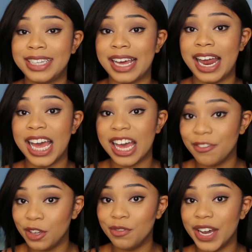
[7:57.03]
that
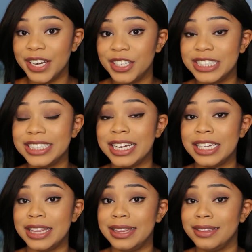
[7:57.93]
have viewfinders
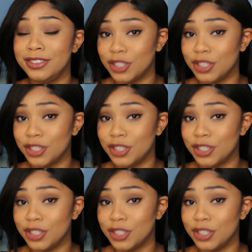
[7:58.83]
and